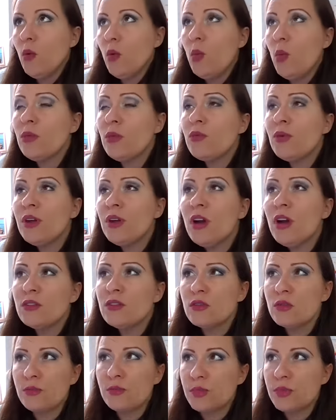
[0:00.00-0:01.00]
with
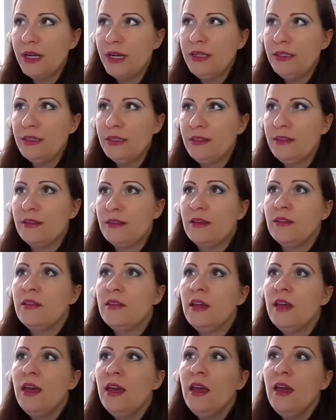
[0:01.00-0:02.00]
regards to brain
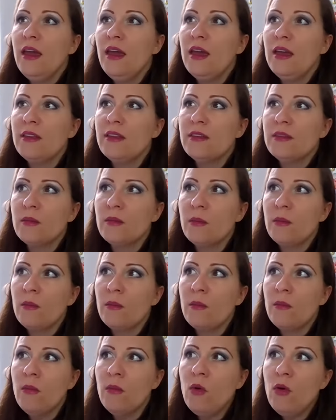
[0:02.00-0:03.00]
teasers, it's
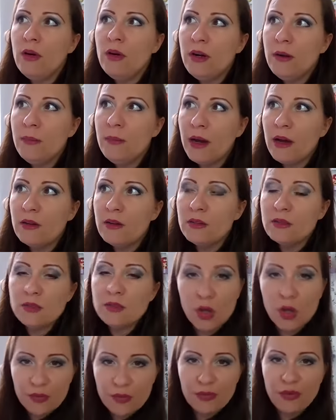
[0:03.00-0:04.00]
more about
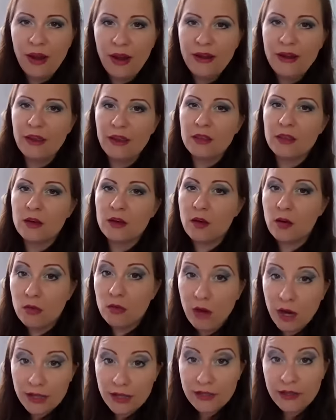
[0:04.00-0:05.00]
not finding the
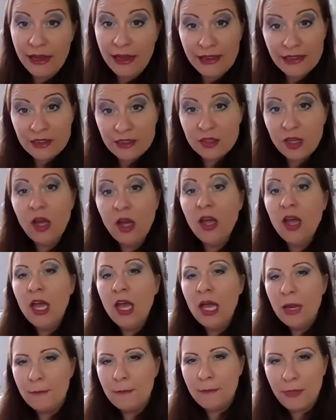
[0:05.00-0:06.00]
correct answer,
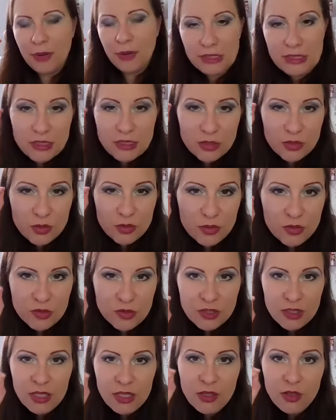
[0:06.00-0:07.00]
but to
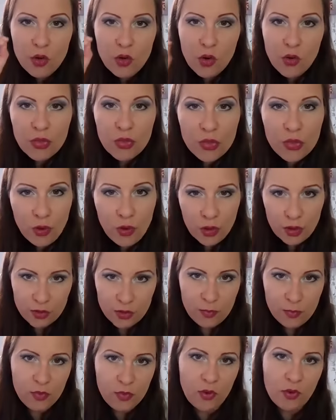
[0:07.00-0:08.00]
see your
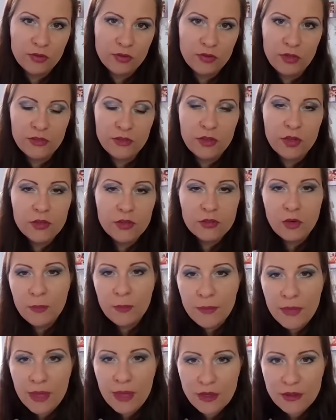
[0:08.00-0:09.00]
thought process. So
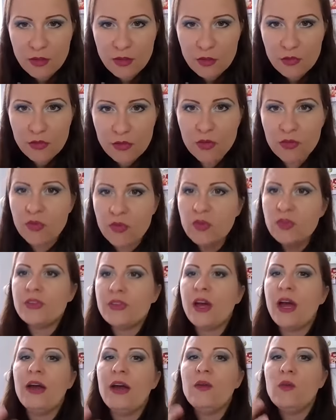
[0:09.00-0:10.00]
me as a
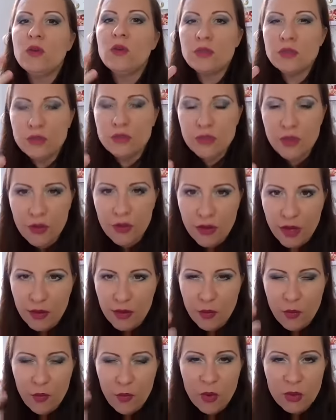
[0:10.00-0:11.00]
recruiter, I want to see,
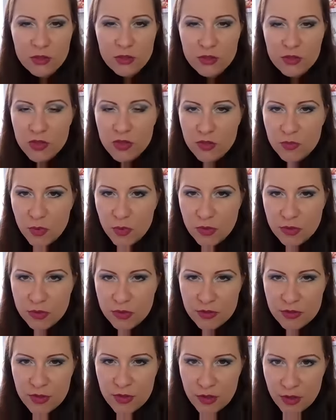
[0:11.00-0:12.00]
okay, what is this
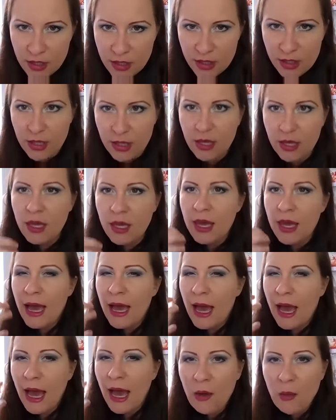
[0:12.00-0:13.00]
person thinking?
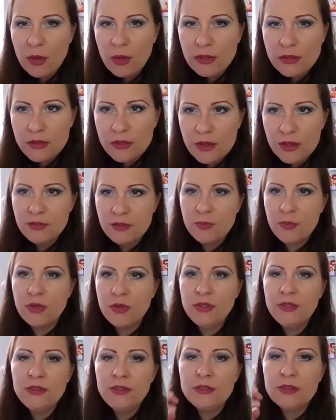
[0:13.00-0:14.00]
How is this
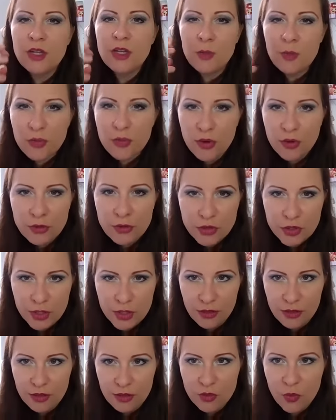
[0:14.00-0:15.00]
person
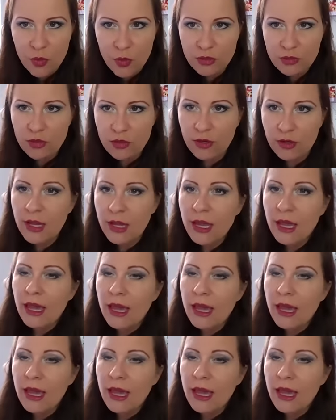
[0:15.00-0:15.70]
approaching this question?